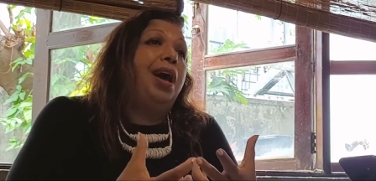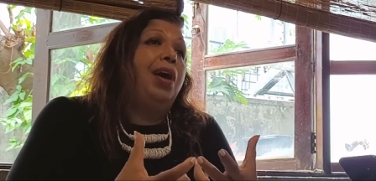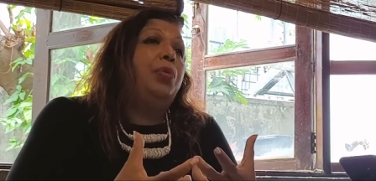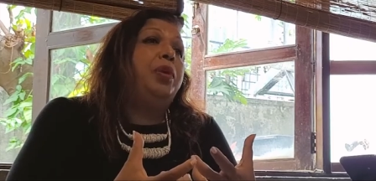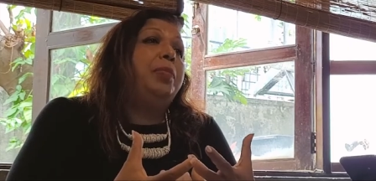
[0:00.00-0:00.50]

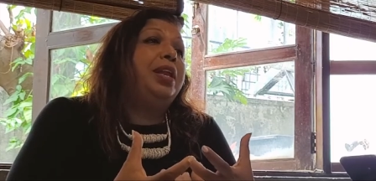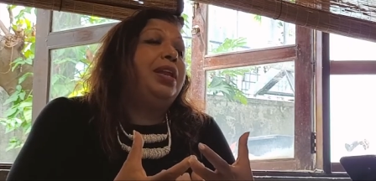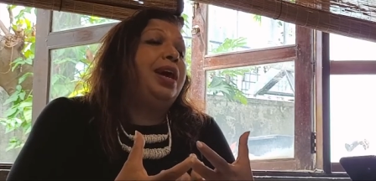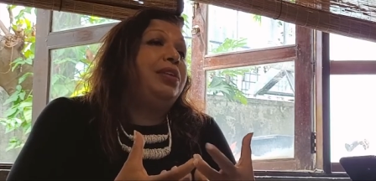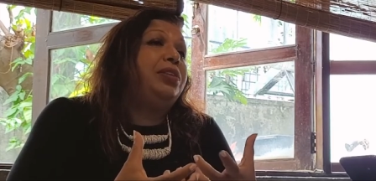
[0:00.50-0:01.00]
how
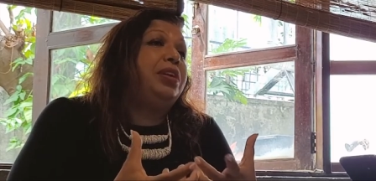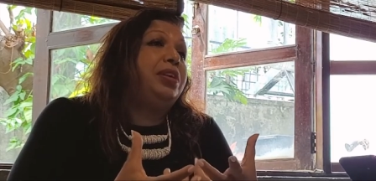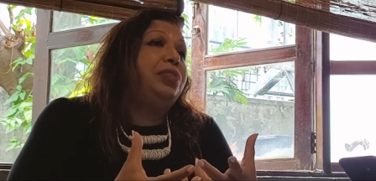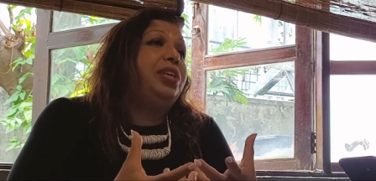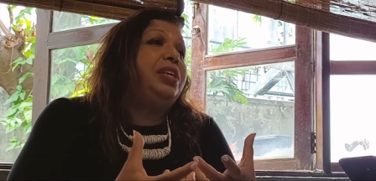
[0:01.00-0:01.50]
women are
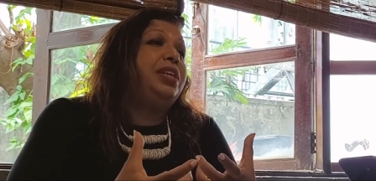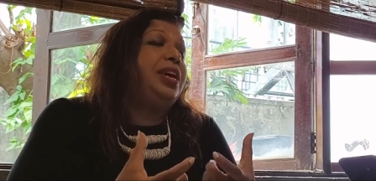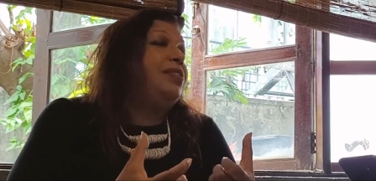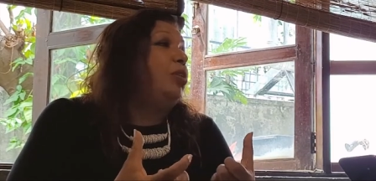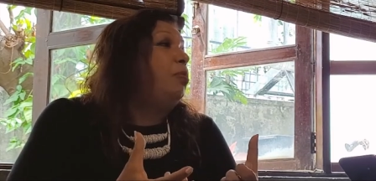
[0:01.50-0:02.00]
uh, treated
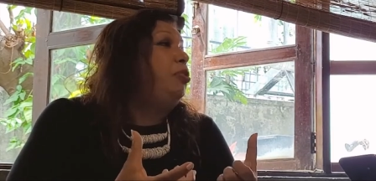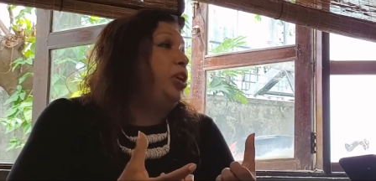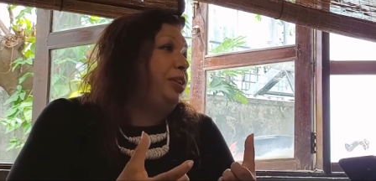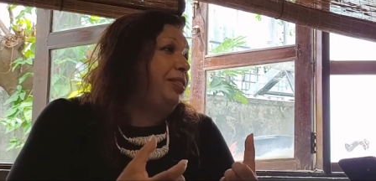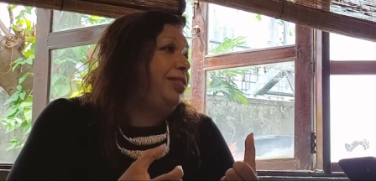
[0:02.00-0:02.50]
as
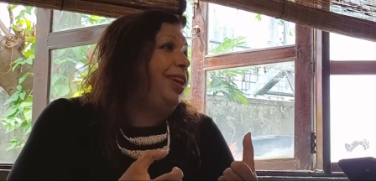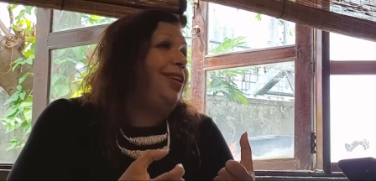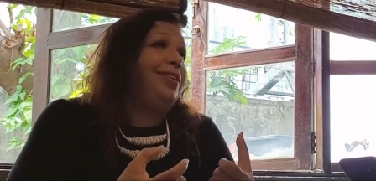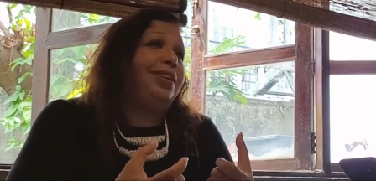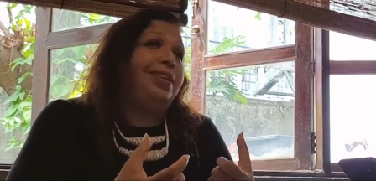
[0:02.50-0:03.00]
objects
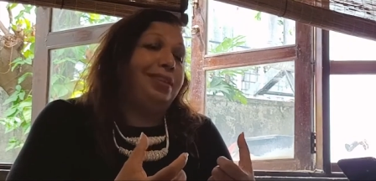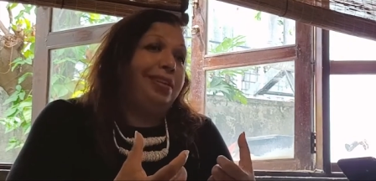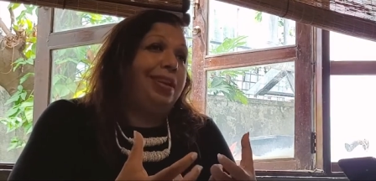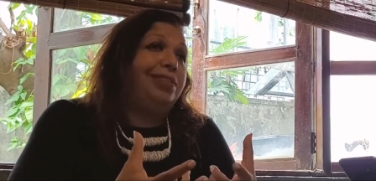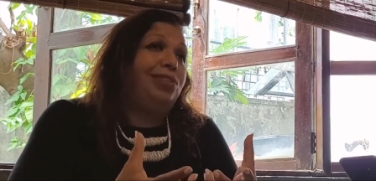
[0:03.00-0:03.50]
and
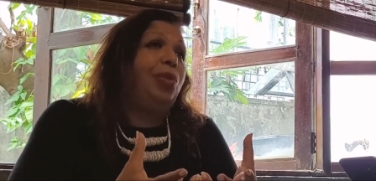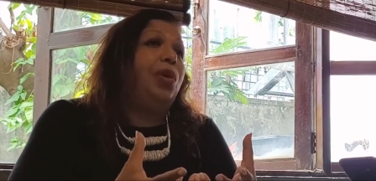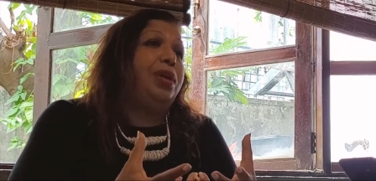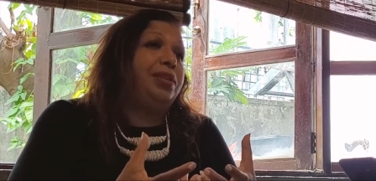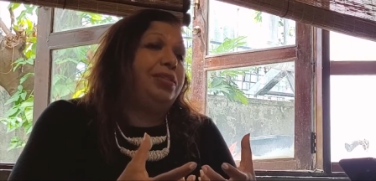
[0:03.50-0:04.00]
uh, as
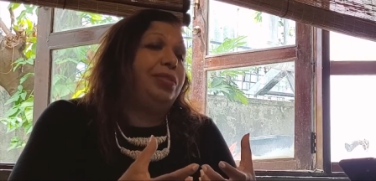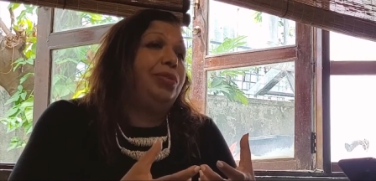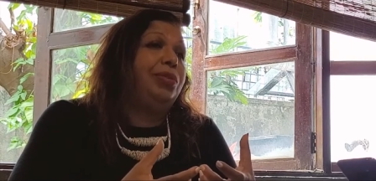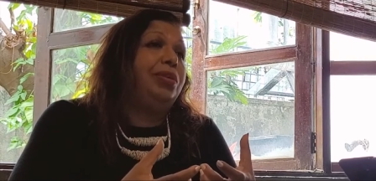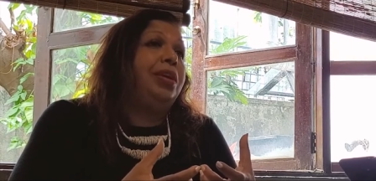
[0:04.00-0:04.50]
toys. You
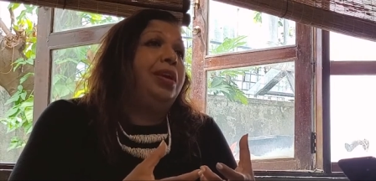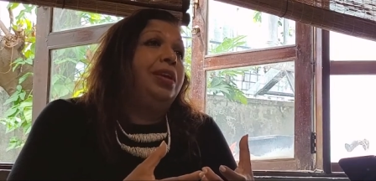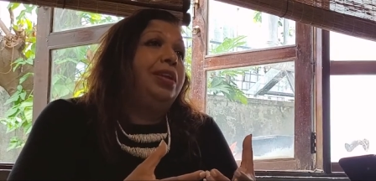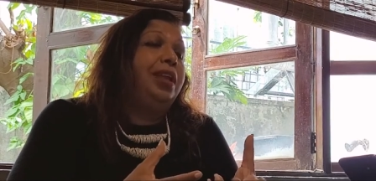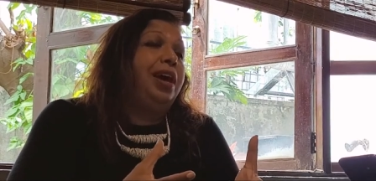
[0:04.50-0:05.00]
know,
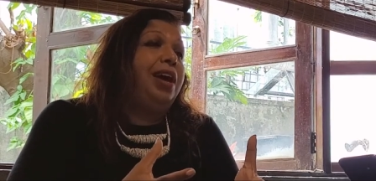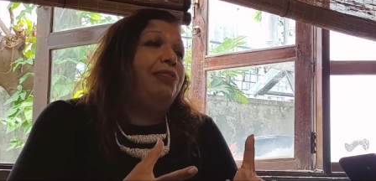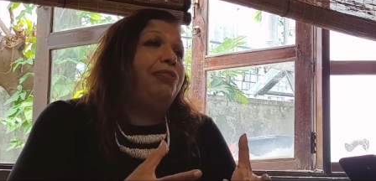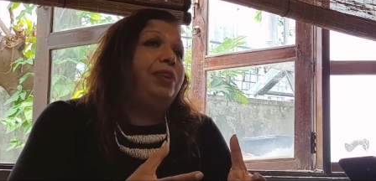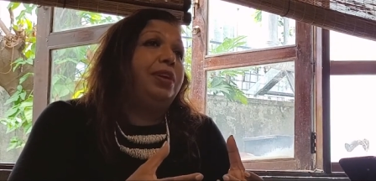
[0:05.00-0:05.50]
they
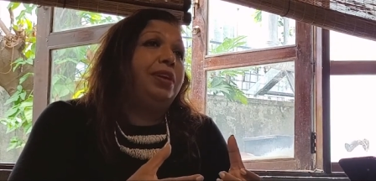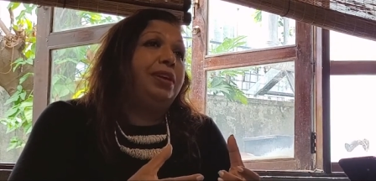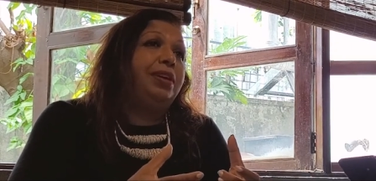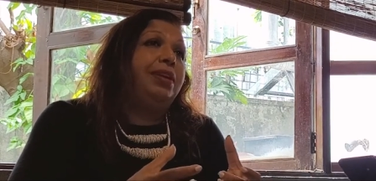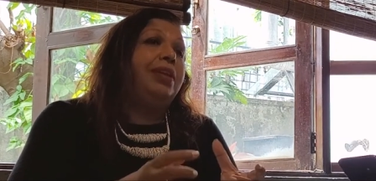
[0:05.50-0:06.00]
laugh
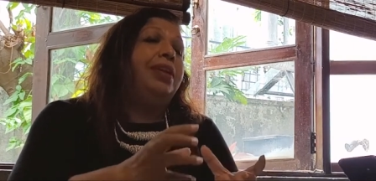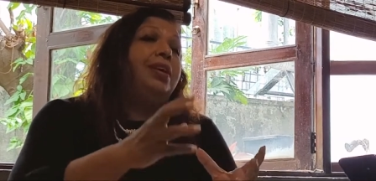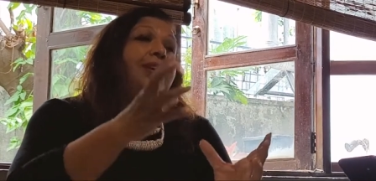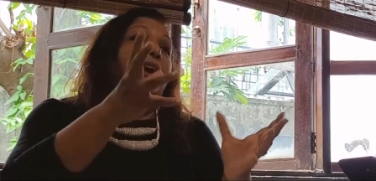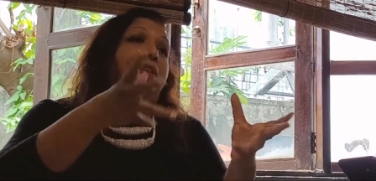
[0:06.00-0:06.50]
uh,
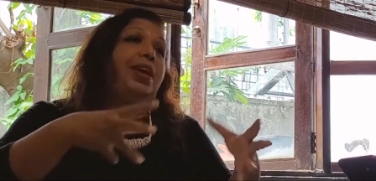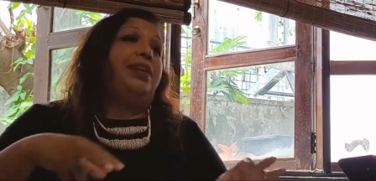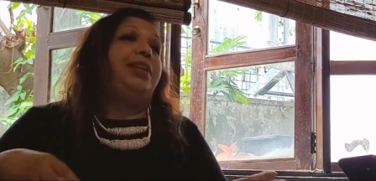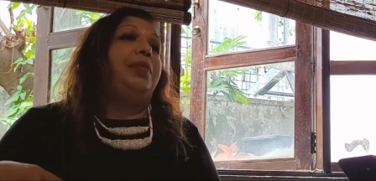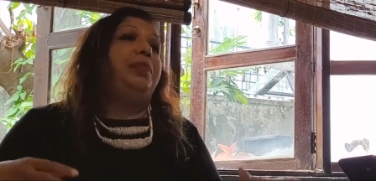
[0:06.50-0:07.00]
at,
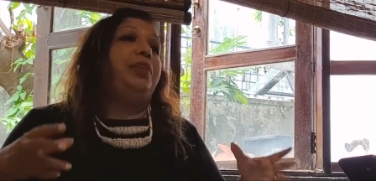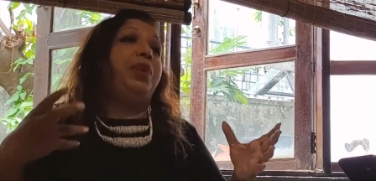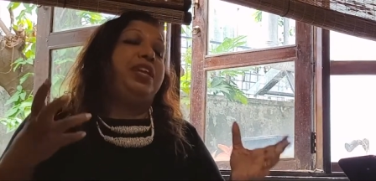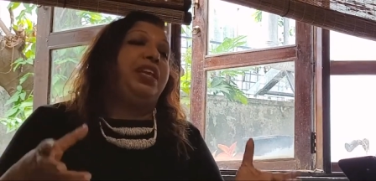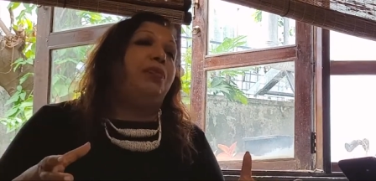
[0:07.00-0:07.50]
at them, the
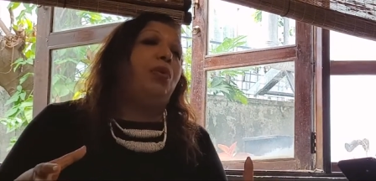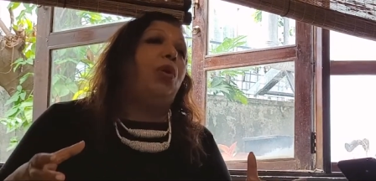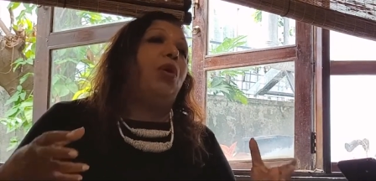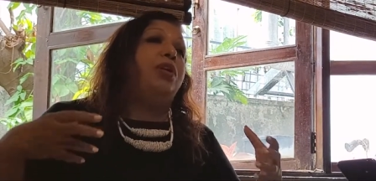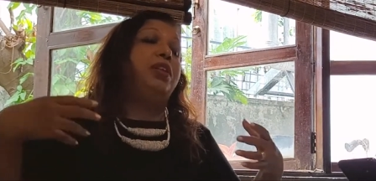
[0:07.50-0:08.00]
way they
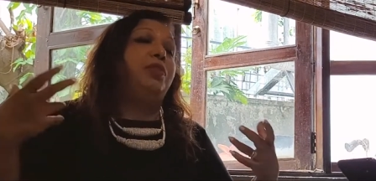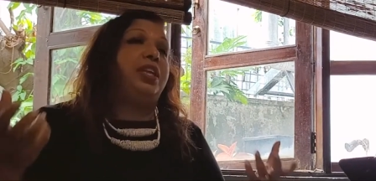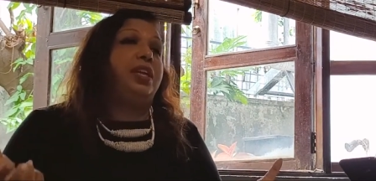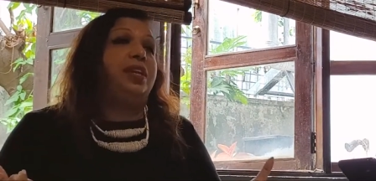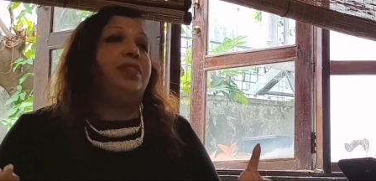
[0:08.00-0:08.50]
walk, the way
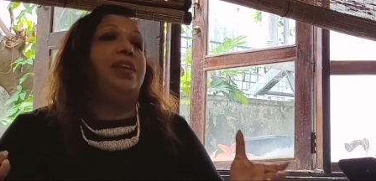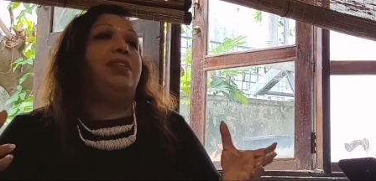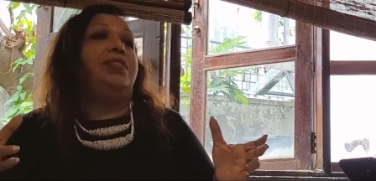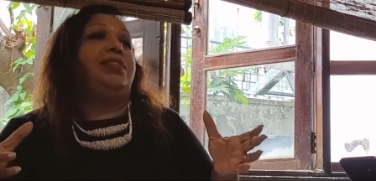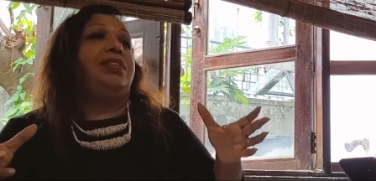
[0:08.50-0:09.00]
they
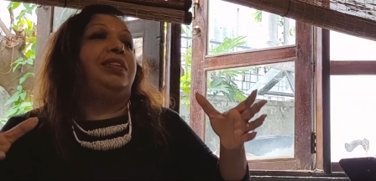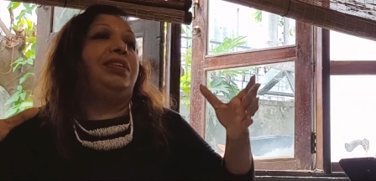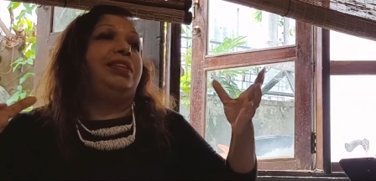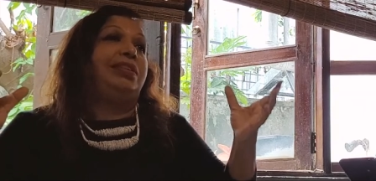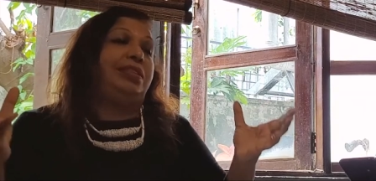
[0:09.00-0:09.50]
dress,
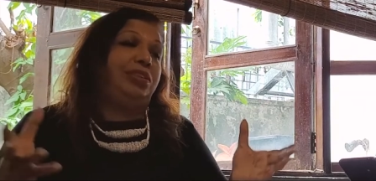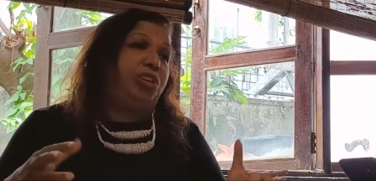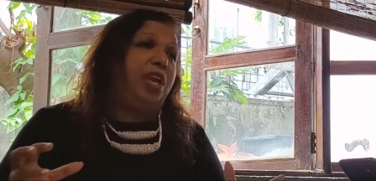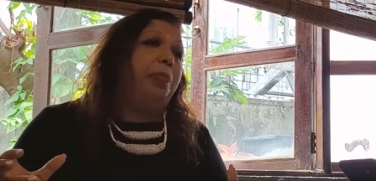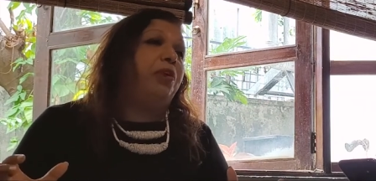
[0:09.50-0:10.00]
uh, the
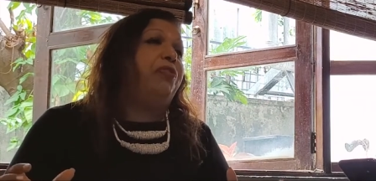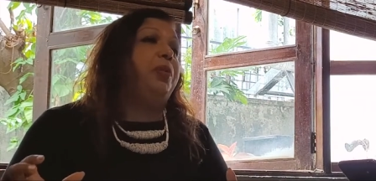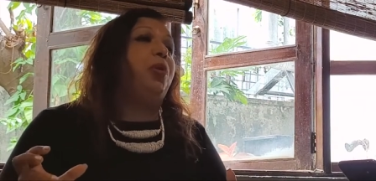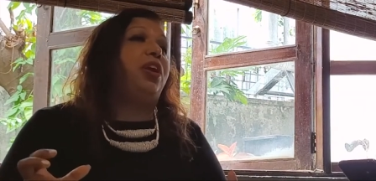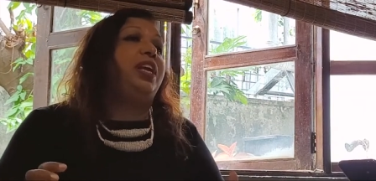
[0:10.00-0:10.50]
shape of the
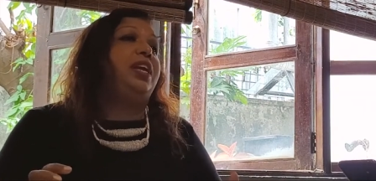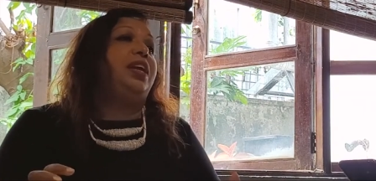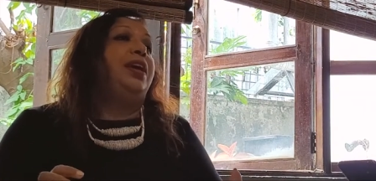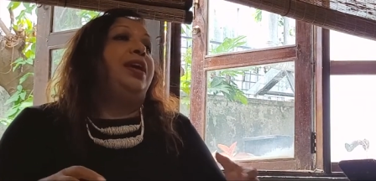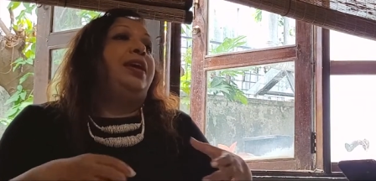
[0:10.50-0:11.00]
body.
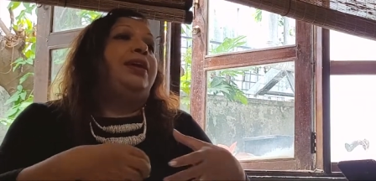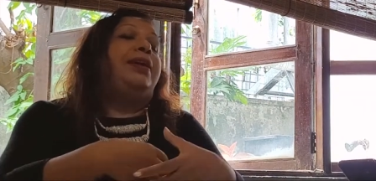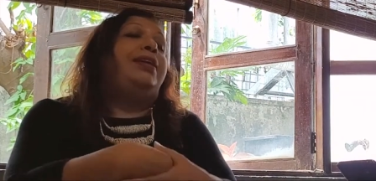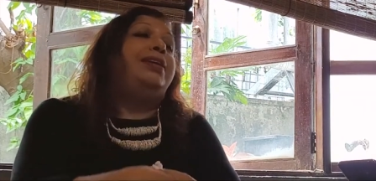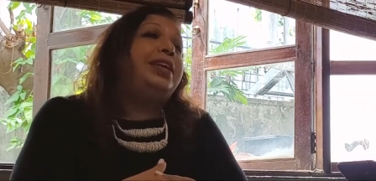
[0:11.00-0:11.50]

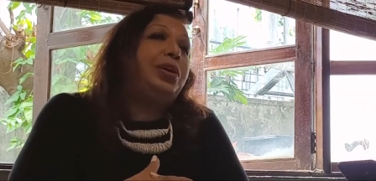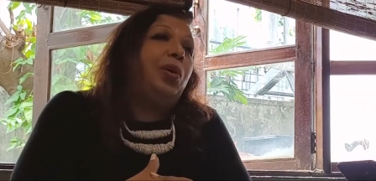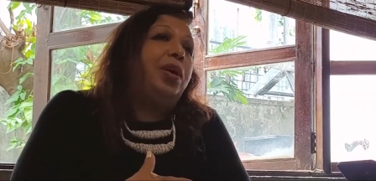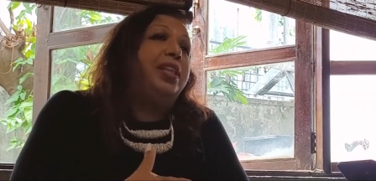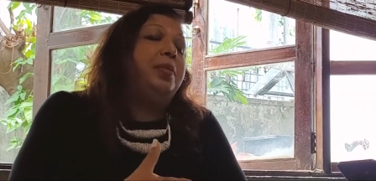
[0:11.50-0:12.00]
Uh, they
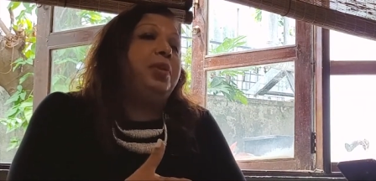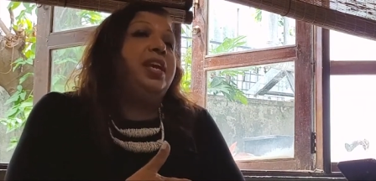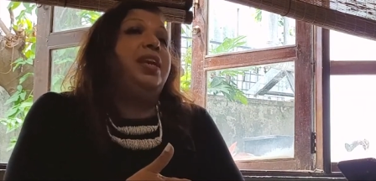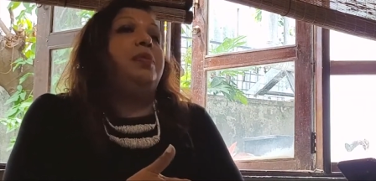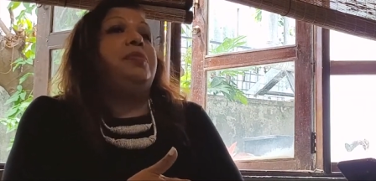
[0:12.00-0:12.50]
call them
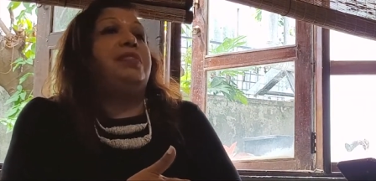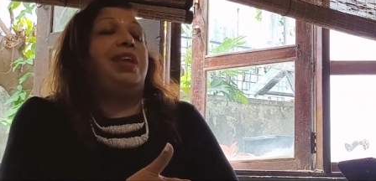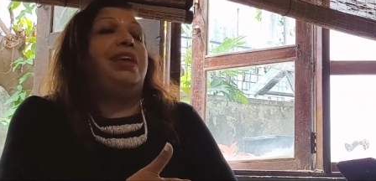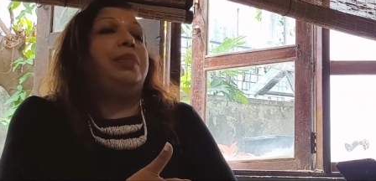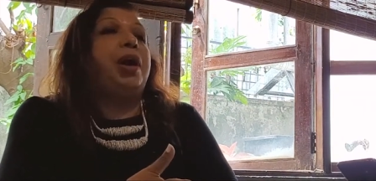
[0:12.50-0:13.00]
names
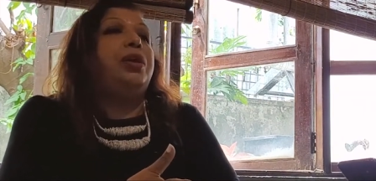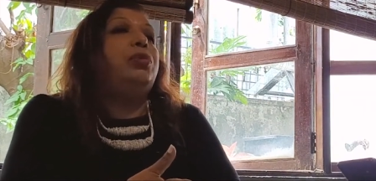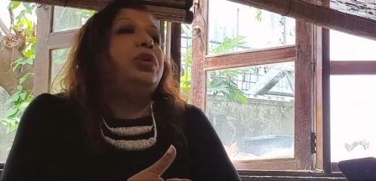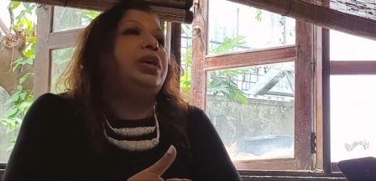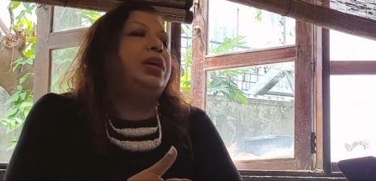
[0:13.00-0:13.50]
like
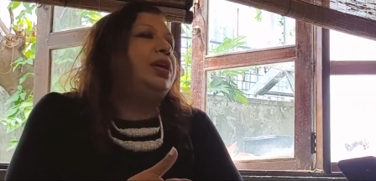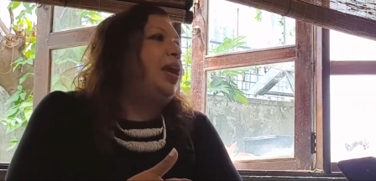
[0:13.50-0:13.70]
Badua,